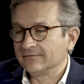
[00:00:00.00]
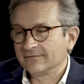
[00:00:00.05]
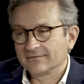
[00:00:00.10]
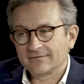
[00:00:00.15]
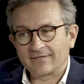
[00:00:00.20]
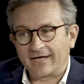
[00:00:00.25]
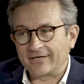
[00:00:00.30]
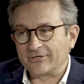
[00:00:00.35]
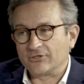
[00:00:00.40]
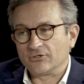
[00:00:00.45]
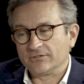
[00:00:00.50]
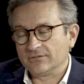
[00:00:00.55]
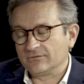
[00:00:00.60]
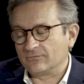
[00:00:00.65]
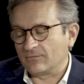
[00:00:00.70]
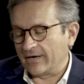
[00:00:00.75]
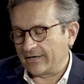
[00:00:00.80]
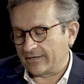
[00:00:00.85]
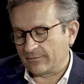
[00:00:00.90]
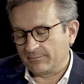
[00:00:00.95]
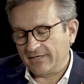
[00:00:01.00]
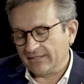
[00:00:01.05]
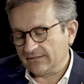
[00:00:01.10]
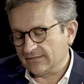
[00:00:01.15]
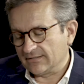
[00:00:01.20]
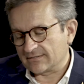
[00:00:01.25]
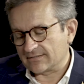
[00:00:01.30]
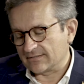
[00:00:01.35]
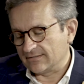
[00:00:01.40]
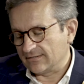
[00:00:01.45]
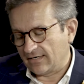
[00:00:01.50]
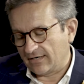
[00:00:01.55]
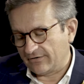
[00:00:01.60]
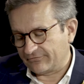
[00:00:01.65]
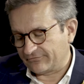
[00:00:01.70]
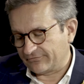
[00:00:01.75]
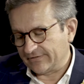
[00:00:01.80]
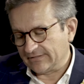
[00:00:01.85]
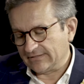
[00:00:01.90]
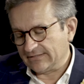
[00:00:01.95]
I couldn't recommend this
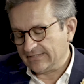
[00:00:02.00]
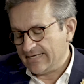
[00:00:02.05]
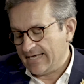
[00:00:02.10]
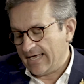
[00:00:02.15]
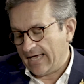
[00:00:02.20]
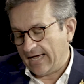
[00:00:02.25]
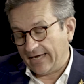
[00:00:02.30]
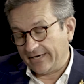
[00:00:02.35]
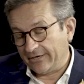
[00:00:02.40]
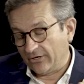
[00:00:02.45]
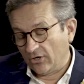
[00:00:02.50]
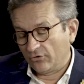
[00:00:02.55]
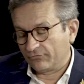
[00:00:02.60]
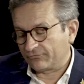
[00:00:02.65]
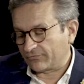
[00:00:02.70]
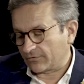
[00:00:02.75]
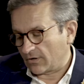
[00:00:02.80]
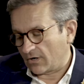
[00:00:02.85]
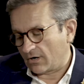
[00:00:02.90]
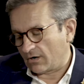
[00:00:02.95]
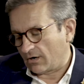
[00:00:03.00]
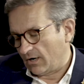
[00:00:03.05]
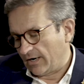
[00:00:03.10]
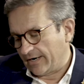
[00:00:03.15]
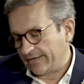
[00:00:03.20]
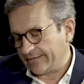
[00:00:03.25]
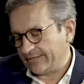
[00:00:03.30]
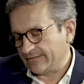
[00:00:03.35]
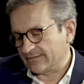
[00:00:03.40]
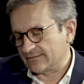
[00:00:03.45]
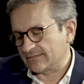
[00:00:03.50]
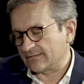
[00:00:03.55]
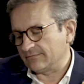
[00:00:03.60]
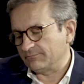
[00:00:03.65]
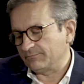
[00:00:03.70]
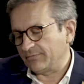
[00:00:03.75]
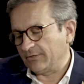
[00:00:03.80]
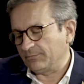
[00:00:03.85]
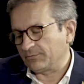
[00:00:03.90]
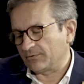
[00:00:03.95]
enough, and I know for our audience
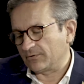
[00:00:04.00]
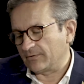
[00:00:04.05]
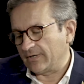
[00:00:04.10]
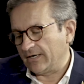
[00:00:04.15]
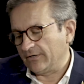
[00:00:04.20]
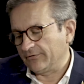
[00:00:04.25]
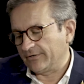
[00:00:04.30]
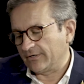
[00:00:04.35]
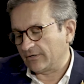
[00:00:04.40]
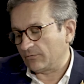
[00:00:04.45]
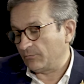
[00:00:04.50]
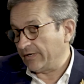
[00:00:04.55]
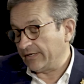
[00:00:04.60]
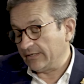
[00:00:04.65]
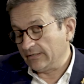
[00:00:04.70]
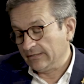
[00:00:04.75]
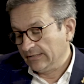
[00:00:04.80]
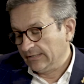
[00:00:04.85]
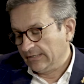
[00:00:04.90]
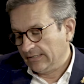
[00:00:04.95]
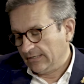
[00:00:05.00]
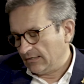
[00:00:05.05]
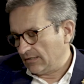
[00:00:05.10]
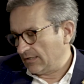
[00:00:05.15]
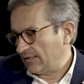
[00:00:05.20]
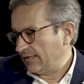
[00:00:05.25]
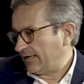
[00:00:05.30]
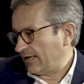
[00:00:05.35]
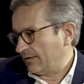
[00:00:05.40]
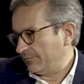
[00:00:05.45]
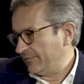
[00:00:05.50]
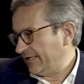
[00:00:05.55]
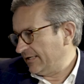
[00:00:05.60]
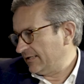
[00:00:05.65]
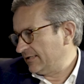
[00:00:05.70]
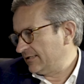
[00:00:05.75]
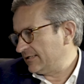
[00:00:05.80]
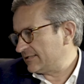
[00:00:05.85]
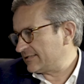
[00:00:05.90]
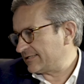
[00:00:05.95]
and people around there, coming
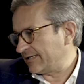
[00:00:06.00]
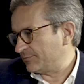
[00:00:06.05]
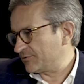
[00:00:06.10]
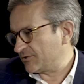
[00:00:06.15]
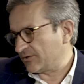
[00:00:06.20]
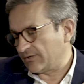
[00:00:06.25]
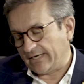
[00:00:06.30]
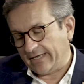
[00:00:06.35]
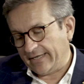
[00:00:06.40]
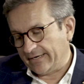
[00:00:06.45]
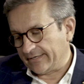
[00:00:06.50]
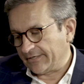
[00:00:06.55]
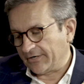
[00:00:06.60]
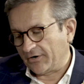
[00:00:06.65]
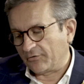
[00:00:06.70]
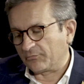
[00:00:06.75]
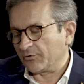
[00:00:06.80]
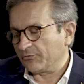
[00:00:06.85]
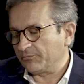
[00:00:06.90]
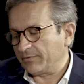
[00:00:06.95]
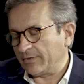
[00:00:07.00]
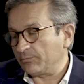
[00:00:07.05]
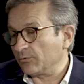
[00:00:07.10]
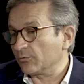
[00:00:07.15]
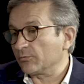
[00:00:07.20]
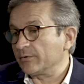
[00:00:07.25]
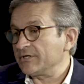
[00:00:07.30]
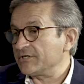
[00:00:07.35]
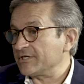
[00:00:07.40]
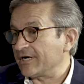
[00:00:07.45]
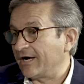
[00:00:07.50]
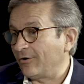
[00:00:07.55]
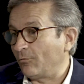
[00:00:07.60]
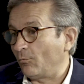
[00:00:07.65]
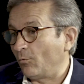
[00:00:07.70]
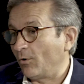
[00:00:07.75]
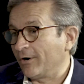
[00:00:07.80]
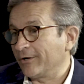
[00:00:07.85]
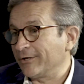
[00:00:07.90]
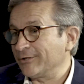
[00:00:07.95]
into this episode, I had a number of people reach out
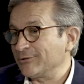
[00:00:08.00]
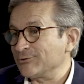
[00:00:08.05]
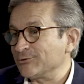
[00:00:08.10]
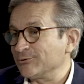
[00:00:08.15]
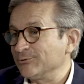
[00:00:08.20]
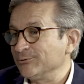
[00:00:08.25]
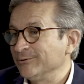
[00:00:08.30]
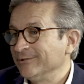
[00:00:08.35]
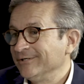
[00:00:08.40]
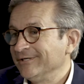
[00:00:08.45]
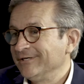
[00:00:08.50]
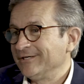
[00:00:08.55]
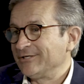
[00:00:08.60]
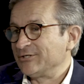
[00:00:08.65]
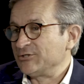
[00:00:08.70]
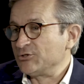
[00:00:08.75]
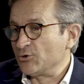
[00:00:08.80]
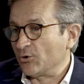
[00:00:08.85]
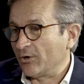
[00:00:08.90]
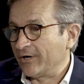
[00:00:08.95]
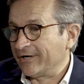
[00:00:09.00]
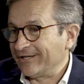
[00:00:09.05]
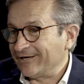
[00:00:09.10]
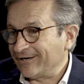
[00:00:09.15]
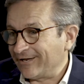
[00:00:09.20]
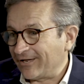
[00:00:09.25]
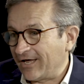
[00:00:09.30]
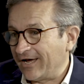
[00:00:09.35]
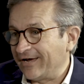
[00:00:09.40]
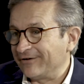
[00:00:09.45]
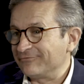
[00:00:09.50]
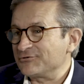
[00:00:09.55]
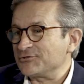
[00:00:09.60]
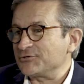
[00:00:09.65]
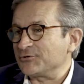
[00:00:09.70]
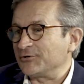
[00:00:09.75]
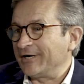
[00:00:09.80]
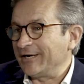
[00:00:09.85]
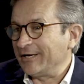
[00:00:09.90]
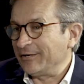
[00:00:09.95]
wanting to join in a live
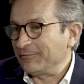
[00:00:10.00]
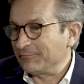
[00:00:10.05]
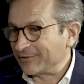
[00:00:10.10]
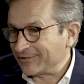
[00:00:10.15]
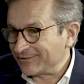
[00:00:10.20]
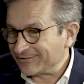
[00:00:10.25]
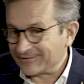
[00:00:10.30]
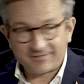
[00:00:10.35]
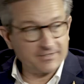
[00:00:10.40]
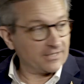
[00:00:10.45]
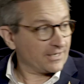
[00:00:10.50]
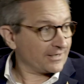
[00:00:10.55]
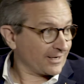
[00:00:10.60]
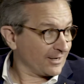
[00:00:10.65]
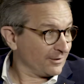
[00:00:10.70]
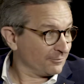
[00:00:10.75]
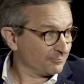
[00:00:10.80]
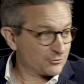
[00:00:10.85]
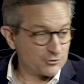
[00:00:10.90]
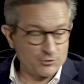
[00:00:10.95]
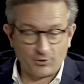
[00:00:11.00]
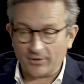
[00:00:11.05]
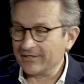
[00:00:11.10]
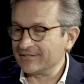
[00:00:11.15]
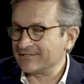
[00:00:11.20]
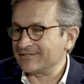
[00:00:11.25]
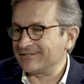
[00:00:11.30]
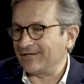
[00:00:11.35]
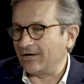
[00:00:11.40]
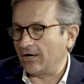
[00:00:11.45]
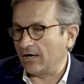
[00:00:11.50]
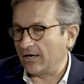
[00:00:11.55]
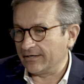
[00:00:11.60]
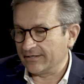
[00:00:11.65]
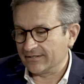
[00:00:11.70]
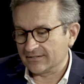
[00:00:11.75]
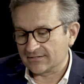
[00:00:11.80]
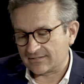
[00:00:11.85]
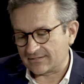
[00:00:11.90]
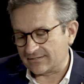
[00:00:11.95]
stream and come join us in the
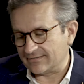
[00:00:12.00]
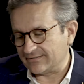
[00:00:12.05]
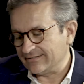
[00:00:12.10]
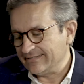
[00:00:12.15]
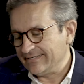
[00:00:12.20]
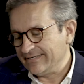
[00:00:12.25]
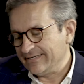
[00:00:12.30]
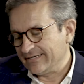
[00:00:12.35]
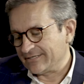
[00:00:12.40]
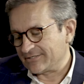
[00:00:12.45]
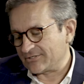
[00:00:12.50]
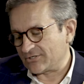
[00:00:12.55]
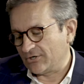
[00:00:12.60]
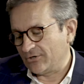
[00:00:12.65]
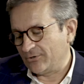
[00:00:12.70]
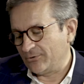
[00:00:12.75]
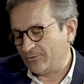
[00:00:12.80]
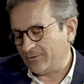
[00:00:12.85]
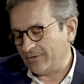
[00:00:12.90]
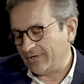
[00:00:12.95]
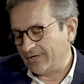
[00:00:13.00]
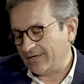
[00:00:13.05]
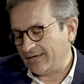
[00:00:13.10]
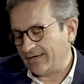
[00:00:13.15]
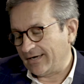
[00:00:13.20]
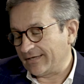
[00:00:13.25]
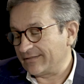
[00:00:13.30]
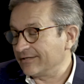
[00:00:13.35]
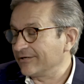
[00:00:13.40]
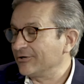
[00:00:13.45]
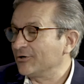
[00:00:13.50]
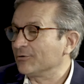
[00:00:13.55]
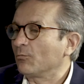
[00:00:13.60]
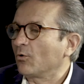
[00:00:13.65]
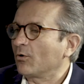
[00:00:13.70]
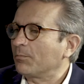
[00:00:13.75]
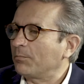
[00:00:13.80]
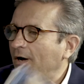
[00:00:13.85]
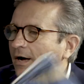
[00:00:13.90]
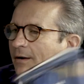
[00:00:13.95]
audience, and so I think you're
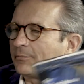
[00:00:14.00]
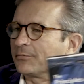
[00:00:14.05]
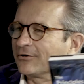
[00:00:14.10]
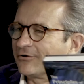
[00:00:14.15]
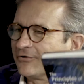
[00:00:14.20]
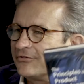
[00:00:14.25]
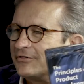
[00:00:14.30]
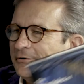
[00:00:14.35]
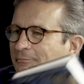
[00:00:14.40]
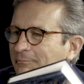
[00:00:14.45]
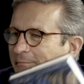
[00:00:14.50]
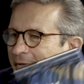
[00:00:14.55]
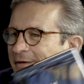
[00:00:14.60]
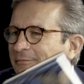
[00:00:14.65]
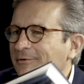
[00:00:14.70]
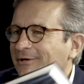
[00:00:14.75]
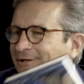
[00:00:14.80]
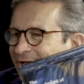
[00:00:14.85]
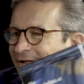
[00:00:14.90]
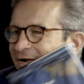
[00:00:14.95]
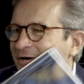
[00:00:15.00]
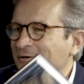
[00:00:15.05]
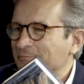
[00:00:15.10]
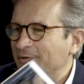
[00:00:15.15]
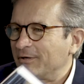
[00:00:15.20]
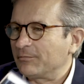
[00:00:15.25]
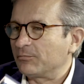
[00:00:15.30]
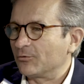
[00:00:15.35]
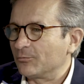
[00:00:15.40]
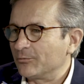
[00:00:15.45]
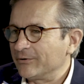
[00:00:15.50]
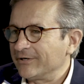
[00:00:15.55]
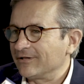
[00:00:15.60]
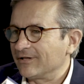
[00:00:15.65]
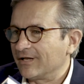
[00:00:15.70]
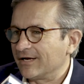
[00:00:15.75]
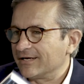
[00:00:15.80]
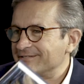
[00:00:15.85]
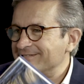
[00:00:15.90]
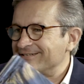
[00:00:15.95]
more popular than maybe a lot of people
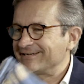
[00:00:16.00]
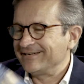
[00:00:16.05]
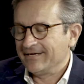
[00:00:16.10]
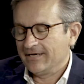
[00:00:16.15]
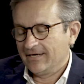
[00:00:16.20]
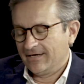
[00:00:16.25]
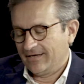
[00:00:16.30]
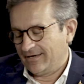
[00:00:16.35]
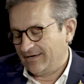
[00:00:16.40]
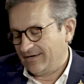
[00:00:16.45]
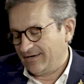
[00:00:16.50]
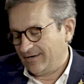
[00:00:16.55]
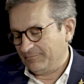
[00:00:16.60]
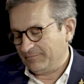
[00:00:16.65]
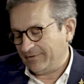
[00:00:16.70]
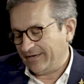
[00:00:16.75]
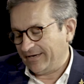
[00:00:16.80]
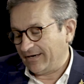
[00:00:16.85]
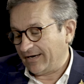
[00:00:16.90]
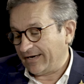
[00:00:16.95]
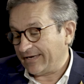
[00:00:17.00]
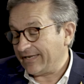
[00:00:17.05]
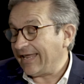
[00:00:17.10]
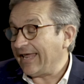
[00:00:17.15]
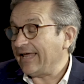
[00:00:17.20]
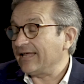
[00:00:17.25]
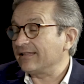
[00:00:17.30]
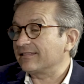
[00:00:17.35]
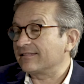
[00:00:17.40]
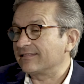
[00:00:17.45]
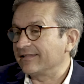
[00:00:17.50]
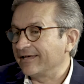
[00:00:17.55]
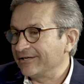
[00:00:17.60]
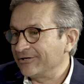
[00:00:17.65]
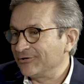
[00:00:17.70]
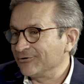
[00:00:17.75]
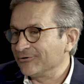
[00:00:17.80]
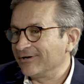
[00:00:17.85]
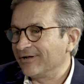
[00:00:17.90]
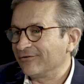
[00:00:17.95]
realized, and I can't
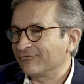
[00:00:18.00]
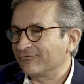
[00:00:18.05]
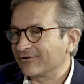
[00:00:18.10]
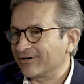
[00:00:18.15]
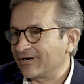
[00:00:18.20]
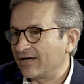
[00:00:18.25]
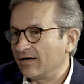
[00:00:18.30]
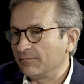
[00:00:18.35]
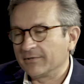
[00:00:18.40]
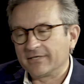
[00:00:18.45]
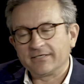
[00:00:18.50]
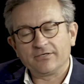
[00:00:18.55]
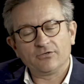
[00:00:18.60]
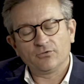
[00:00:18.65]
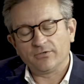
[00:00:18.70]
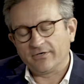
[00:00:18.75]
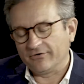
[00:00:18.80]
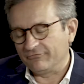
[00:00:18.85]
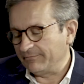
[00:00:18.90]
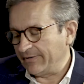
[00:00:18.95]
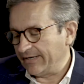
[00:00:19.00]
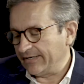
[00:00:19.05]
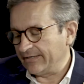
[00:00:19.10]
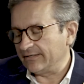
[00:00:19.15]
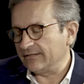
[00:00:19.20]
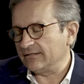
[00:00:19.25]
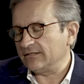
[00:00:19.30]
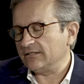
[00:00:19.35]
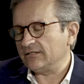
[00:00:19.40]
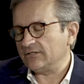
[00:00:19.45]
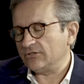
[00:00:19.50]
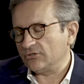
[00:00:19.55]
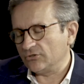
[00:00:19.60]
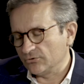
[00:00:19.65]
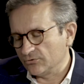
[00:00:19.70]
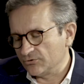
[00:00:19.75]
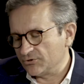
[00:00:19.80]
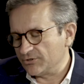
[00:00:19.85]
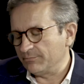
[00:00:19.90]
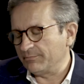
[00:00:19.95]
thank you enough for coming. You have made a
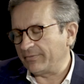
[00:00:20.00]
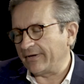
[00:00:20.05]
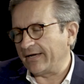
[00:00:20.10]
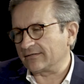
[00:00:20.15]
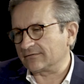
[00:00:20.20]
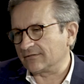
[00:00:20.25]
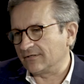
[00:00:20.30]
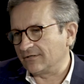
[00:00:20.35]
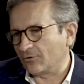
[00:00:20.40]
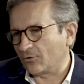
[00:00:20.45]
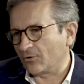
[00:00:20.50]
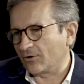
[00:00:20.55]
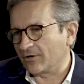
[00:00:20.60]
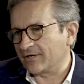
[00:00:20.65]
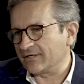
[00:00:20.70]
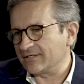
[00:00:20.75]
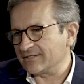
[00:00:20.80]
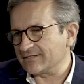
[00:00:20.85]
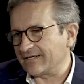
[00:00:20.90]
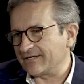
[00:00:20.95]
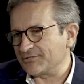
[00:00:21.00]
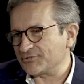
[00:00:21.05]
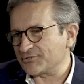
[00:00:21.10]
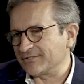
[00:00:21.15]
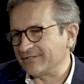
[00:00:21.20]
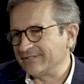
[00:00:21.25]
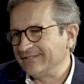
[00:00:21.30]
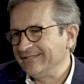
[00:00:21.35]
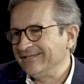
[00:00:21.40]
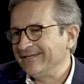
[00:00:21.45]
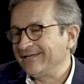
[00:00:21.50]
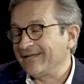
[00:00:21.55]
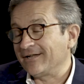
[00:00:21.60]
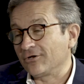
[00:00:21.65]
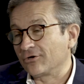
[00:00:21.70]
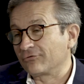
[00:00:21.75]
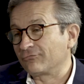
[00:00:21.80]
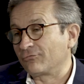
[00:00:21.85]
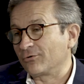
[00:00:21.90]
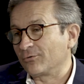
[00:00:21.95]
huge impact on our organization, and
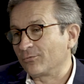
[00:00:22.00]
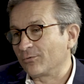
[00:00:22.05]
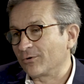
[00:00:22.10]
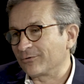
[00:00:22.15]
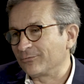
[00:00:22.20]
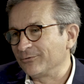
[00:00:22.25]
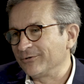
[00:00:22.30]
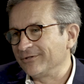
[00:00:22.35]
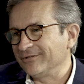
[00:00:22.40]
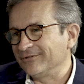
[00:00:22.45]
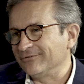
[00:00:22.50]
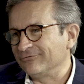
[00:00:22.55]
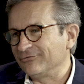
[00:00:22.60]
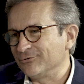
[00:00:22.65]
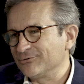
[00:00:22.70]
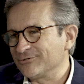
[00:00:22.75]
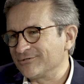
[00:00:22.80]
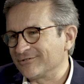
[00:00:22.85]
look forward to working with you in the future.